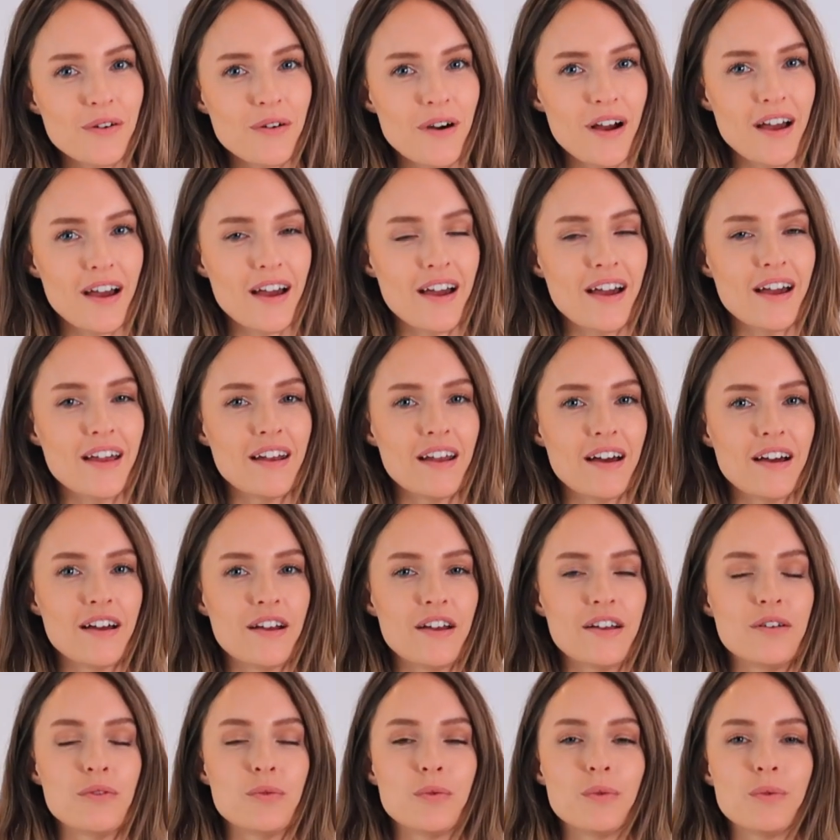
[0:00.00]
and
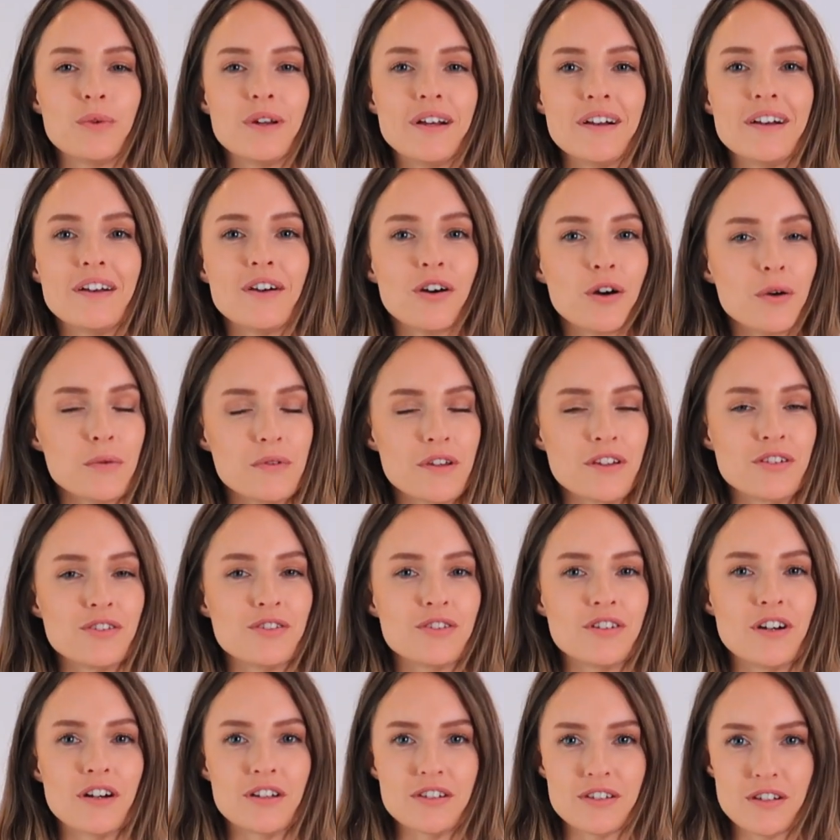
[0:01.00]
I really hope that you
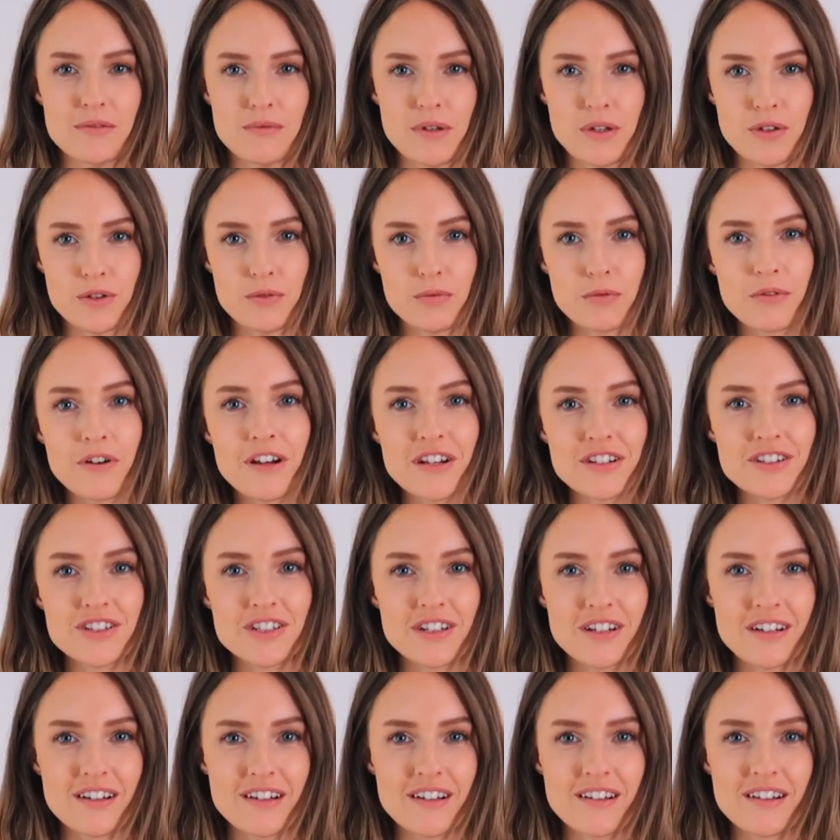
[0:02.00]
got some
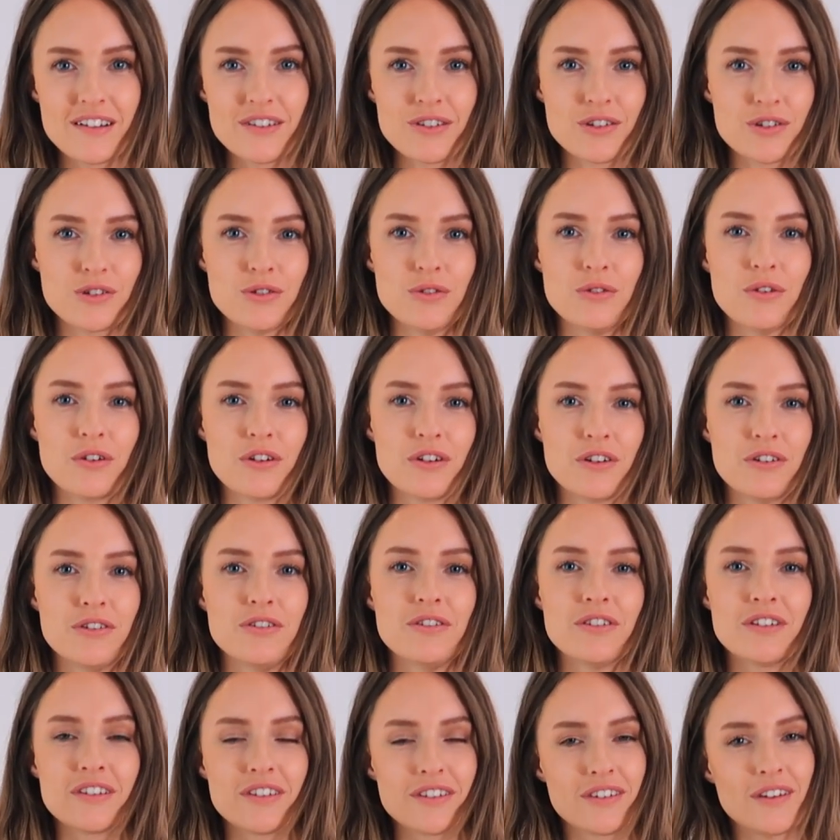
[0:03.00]
inspiration to
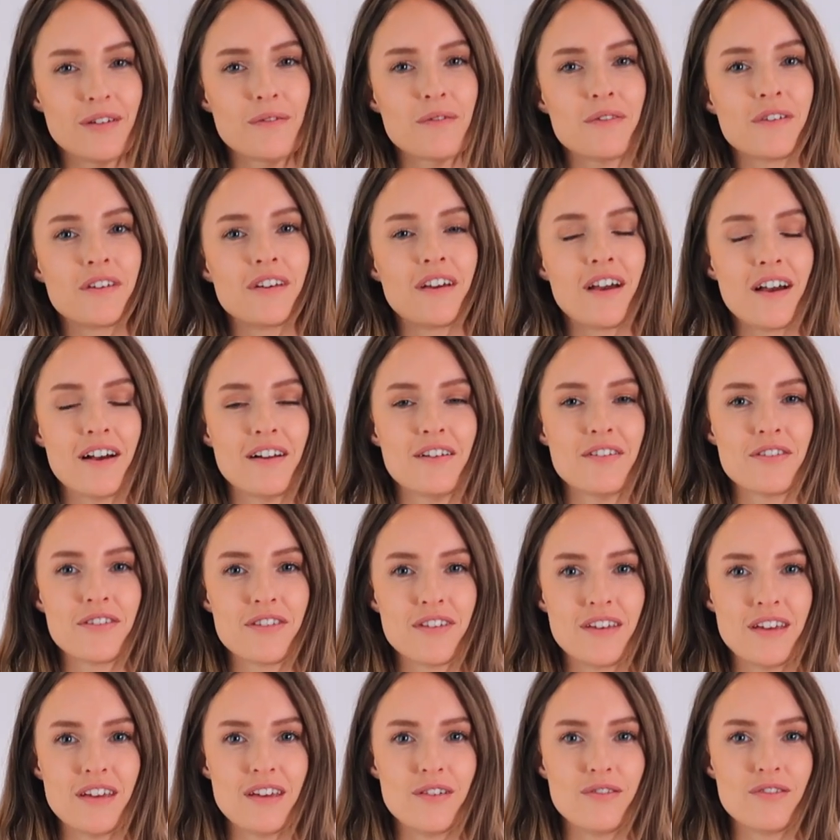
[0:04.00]
cook something
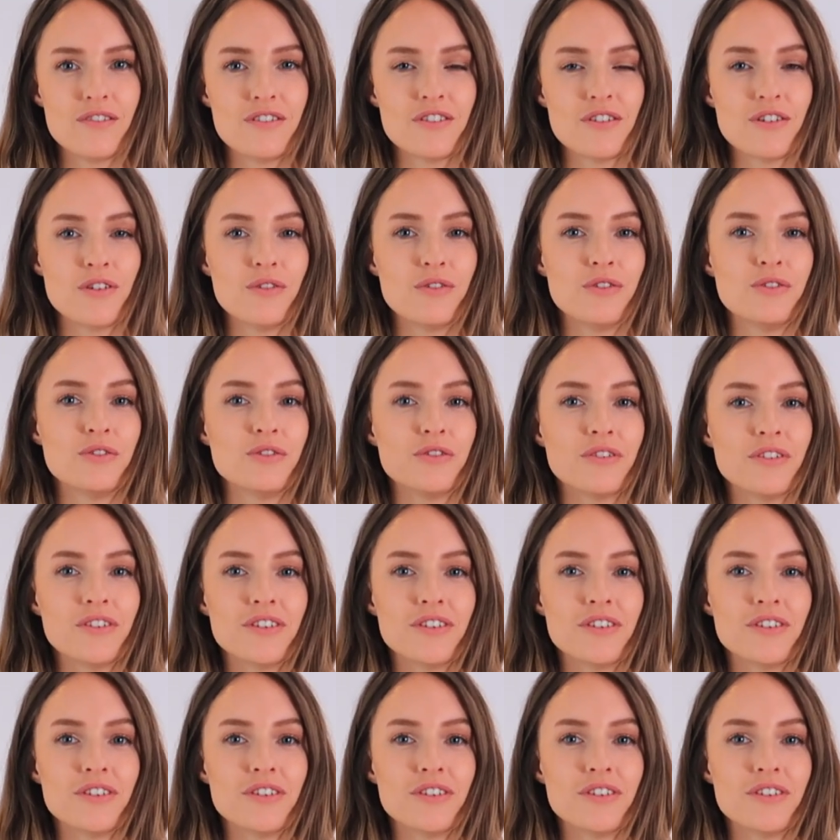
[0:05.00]
healthy even though you're